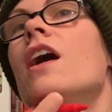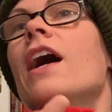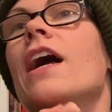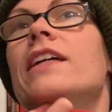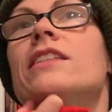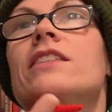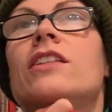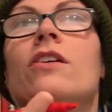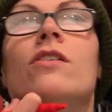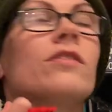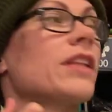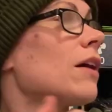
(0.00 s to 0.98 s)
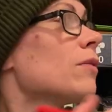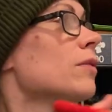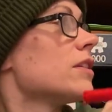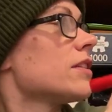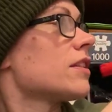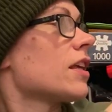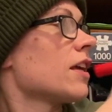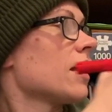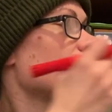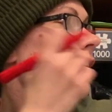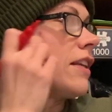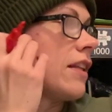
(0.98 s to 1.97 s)
And so that was,
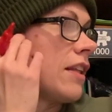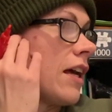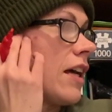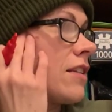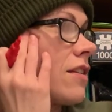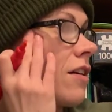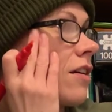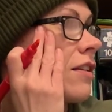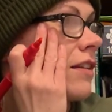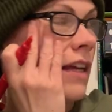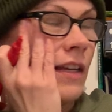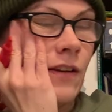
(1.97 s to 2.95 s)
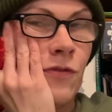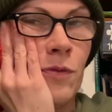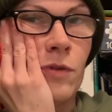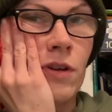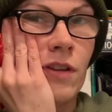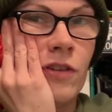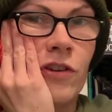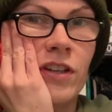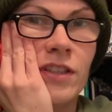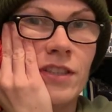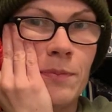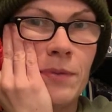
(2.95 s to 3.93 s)
I did that. I started that, if I'm recalling
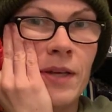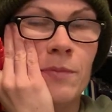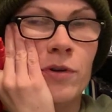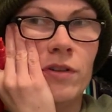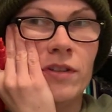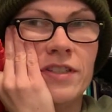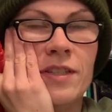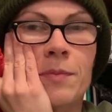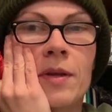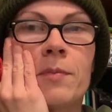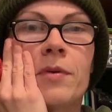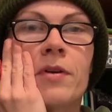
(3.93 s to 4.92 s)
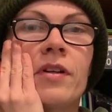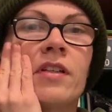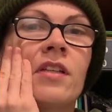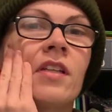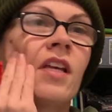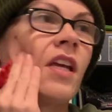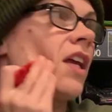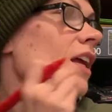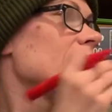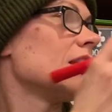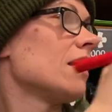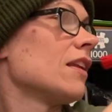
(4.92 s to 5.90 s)
correctly, September, early September,
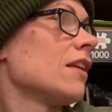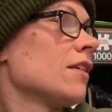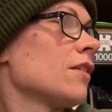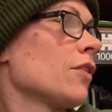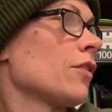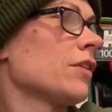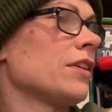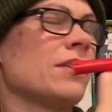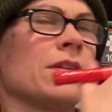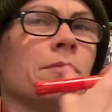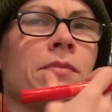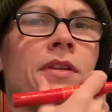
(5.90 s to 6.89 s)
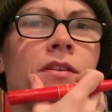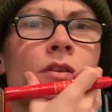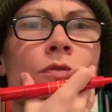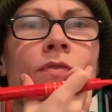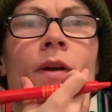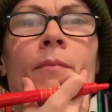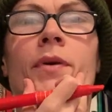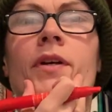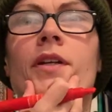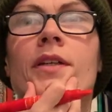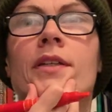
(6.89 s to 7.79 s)
ended early to mid-November.